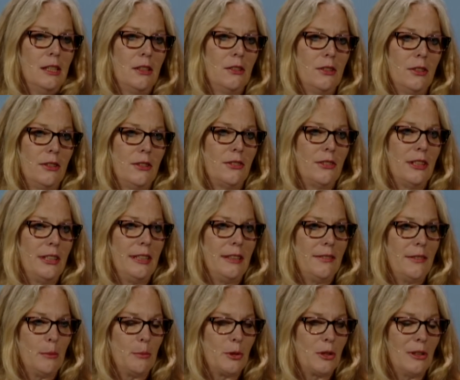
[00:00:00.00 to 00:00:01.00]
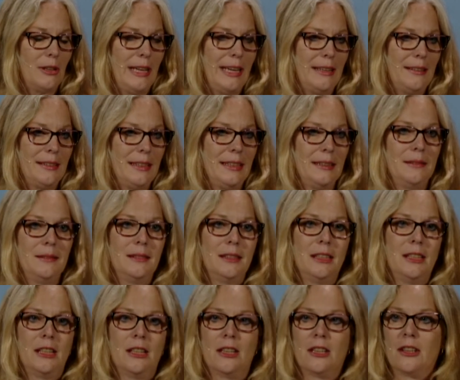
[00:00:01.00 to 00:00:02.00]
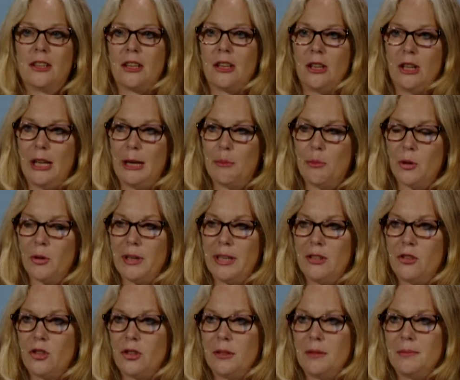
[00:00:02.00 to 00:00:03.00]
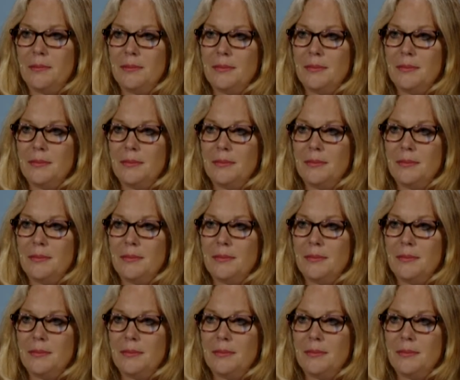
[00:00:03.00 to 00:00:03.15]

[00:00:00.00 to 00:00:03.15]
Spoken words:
to the city of Ypsilanti, the collaboration,